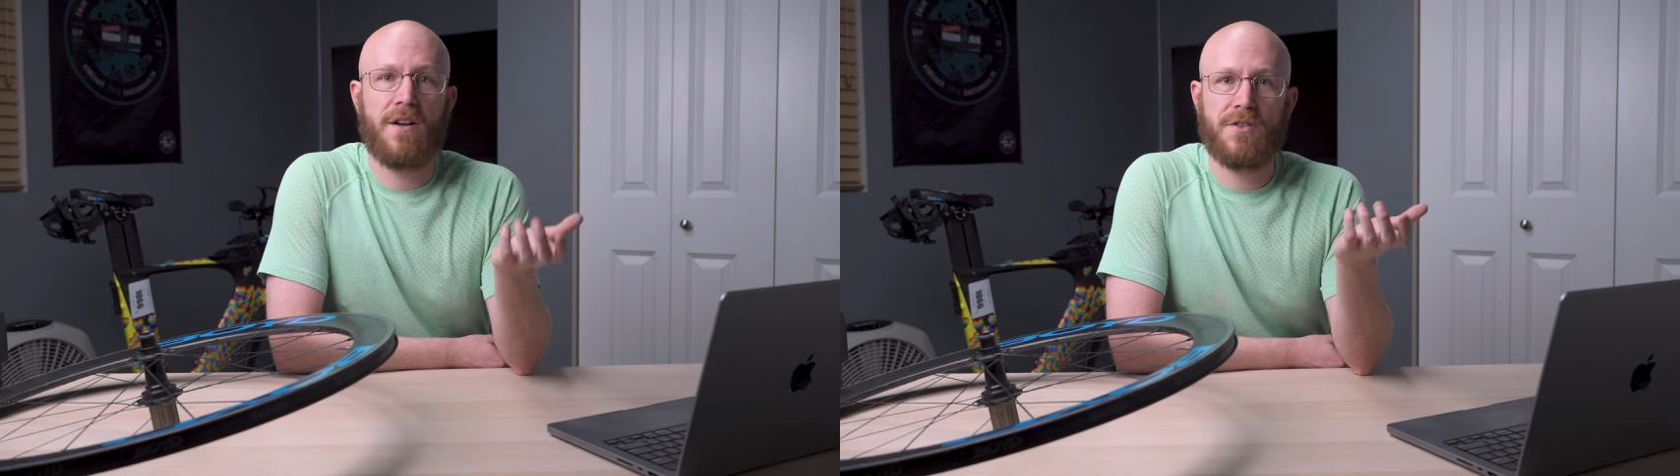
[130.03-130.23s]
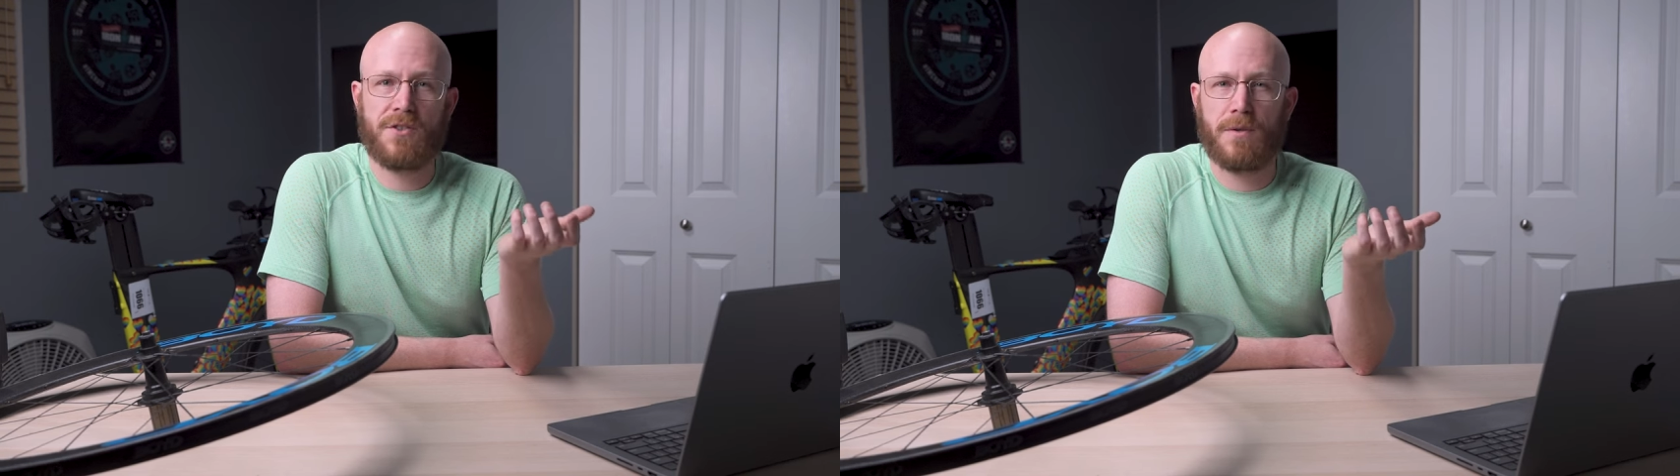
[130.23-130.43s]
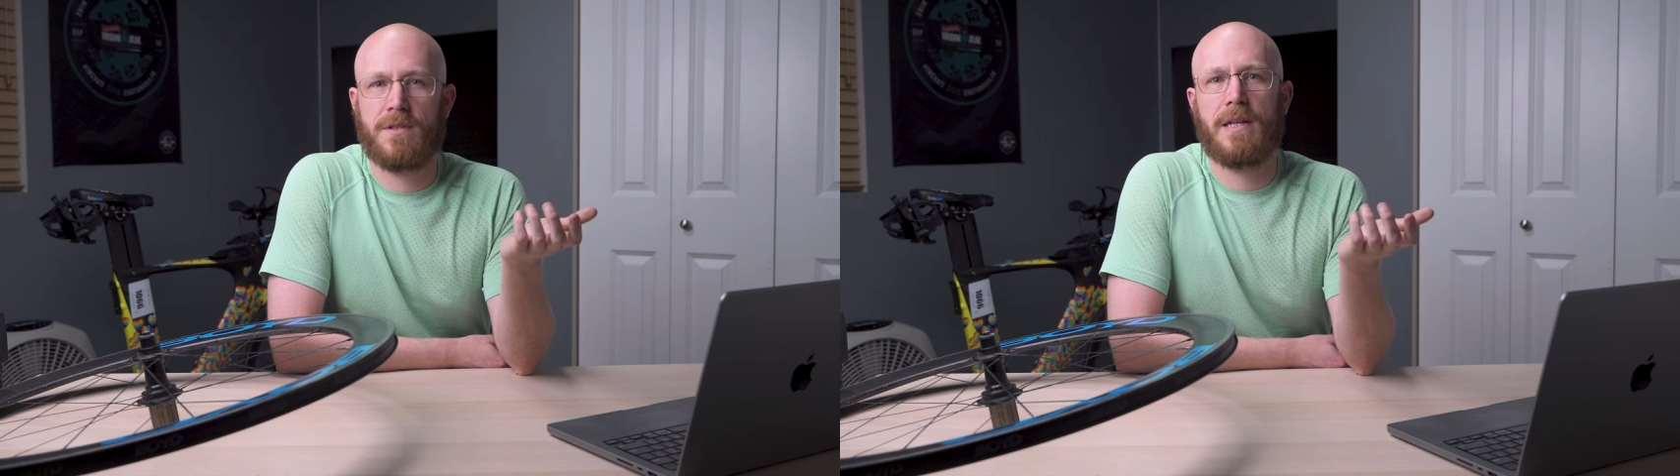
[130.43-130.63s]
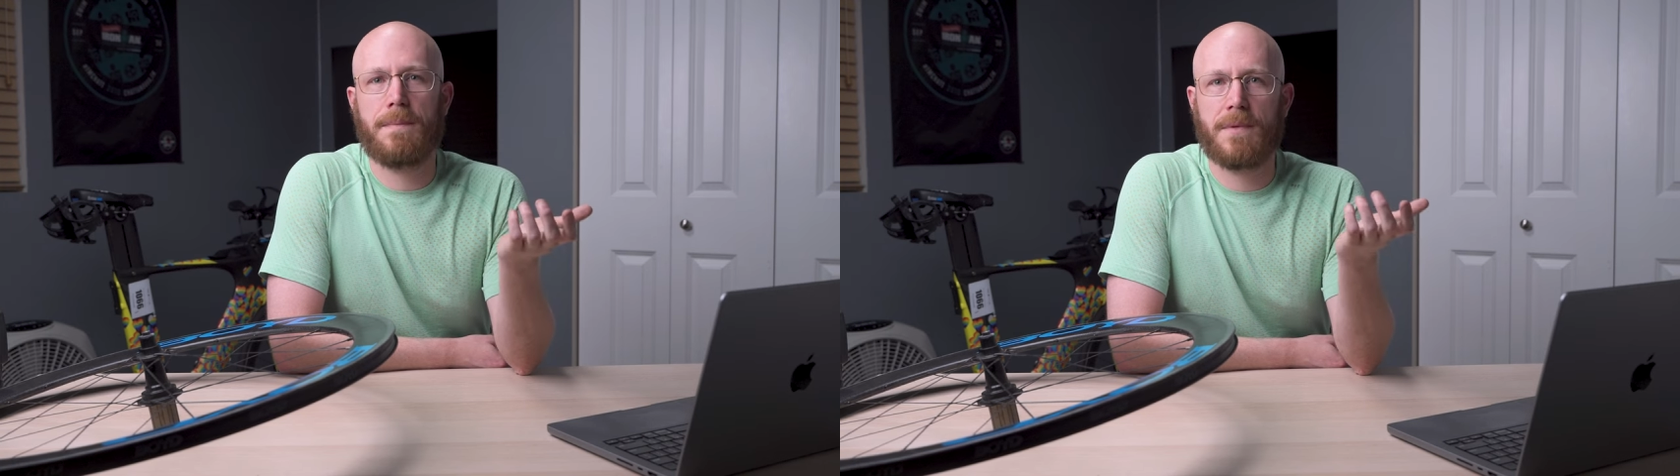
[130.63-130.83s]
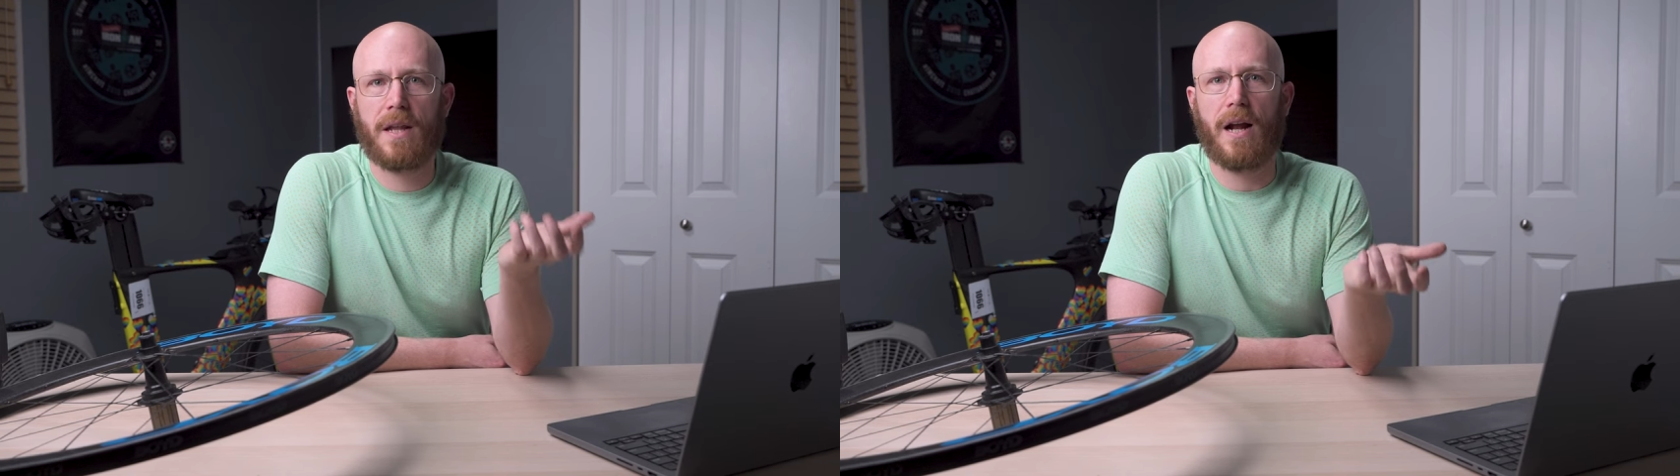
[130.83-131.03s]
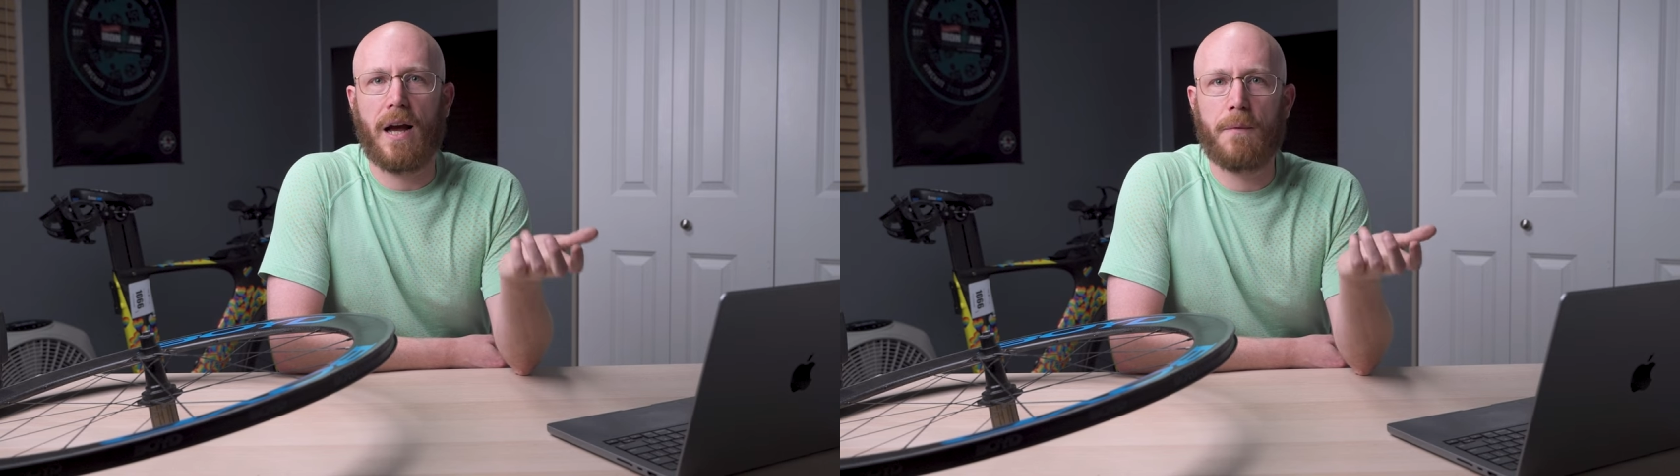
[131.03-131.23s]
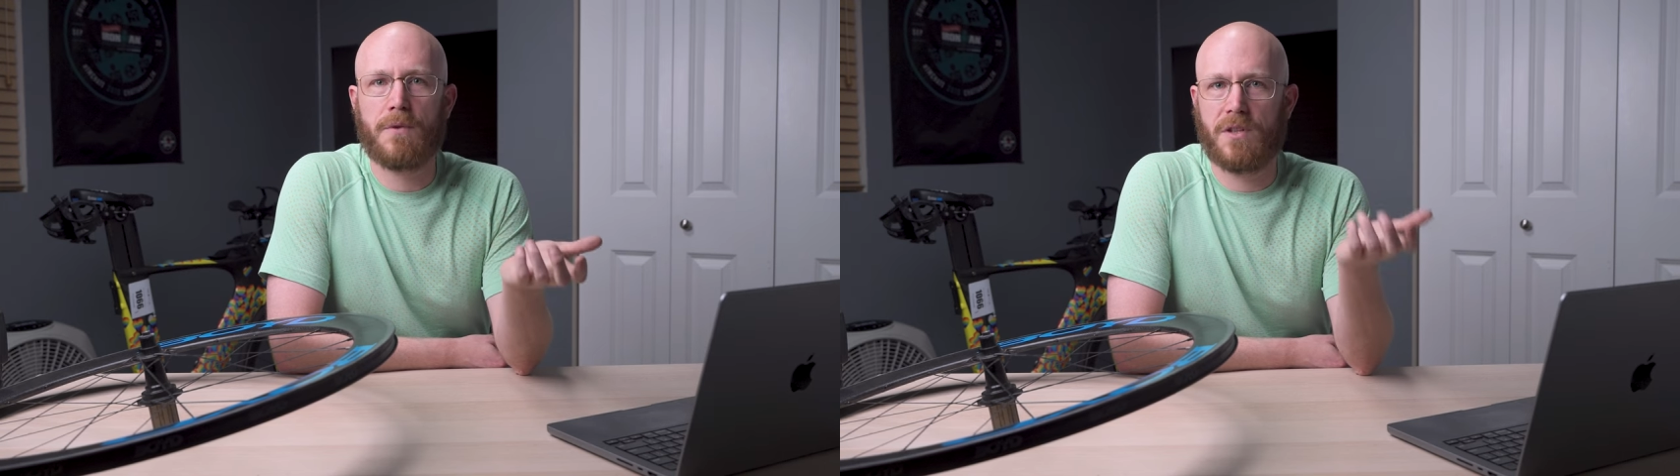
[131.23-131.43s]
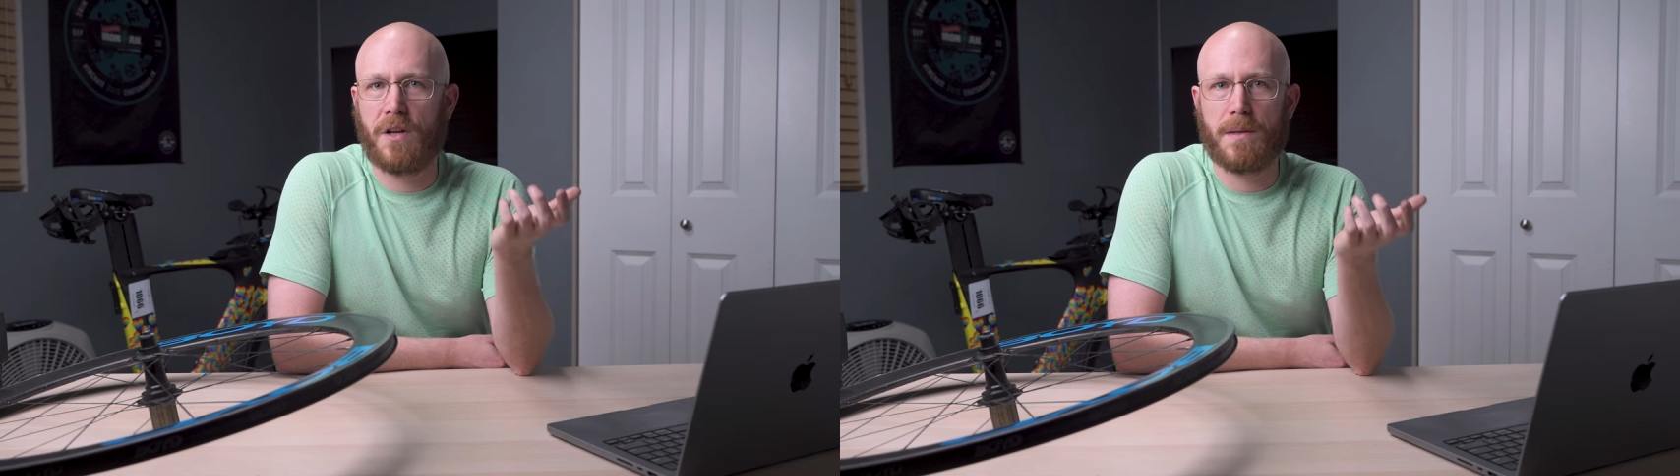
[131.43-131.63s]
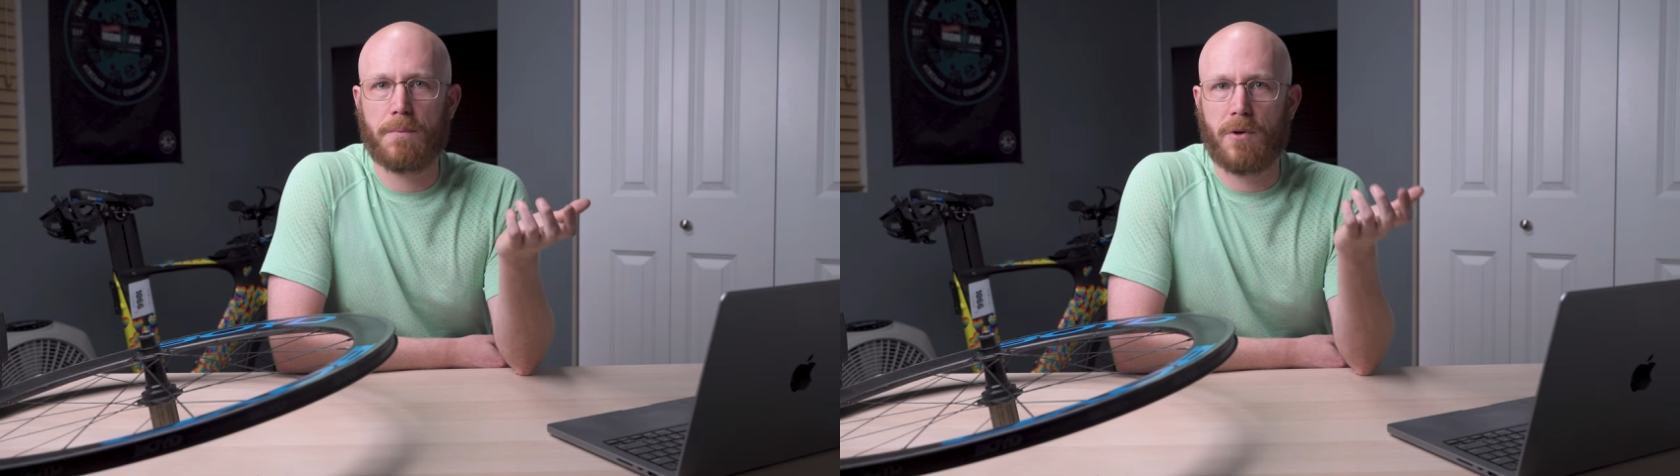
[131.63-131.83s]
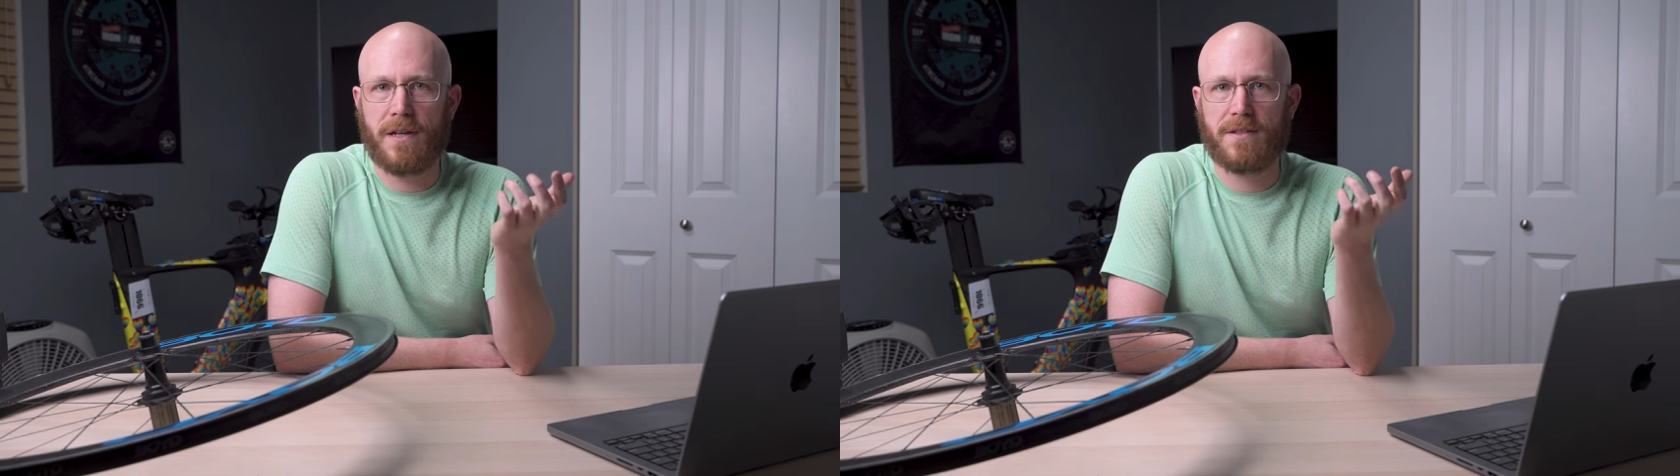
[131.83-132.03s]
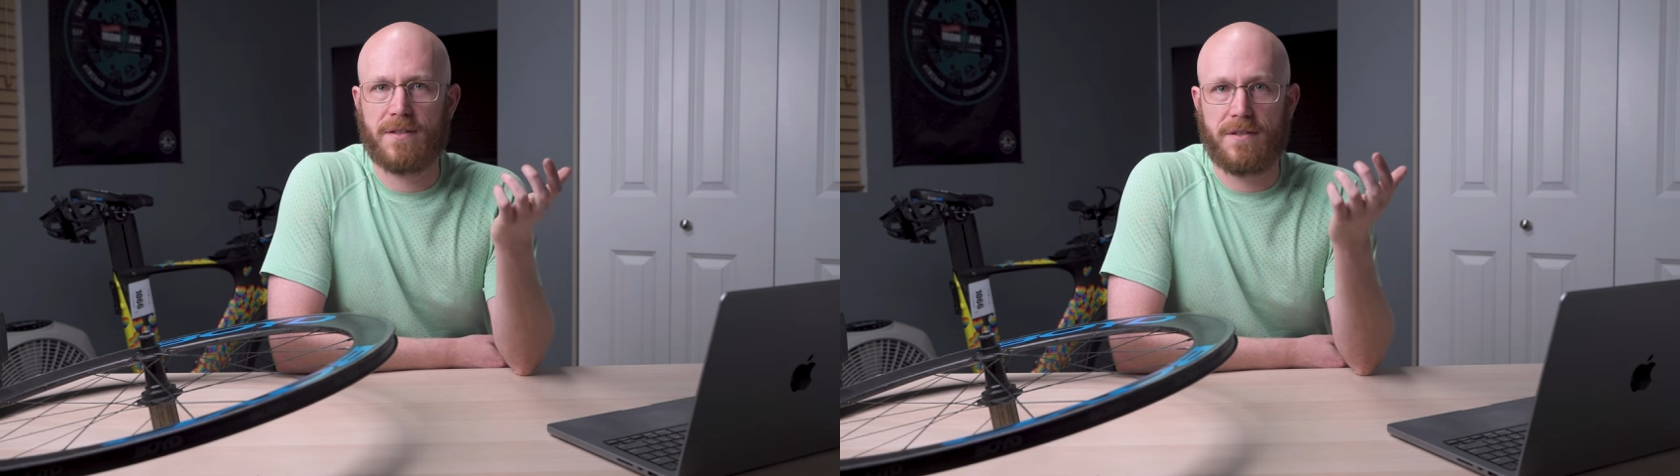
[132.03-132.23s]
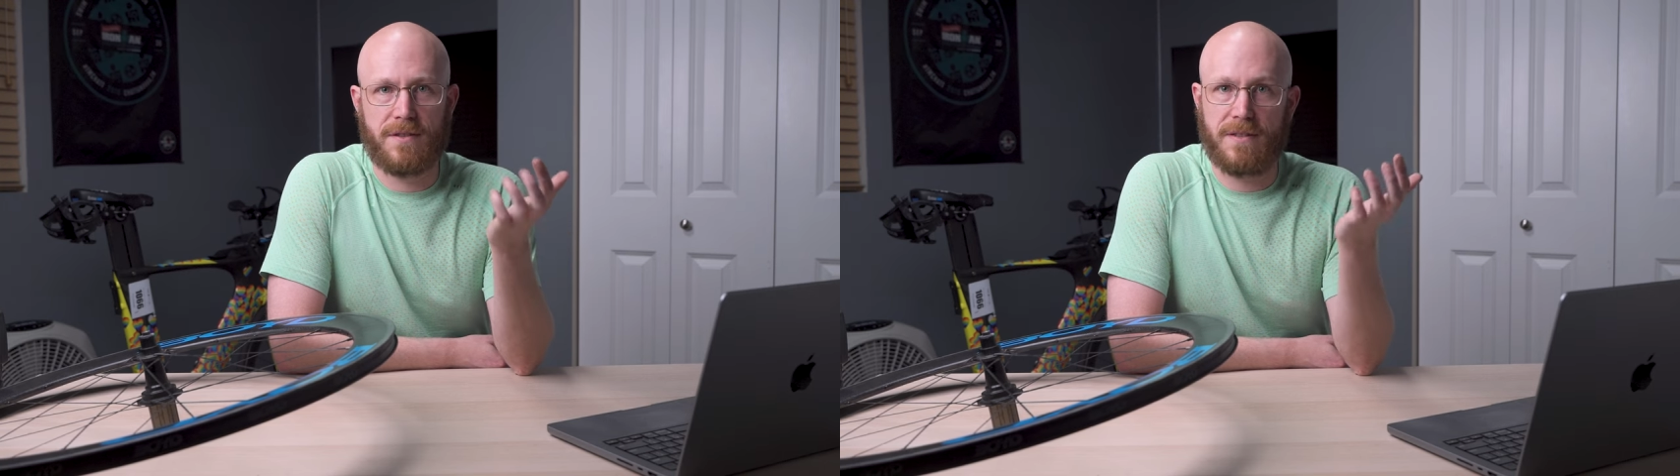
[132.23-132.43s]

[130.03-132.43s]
also accept that I was on the brakes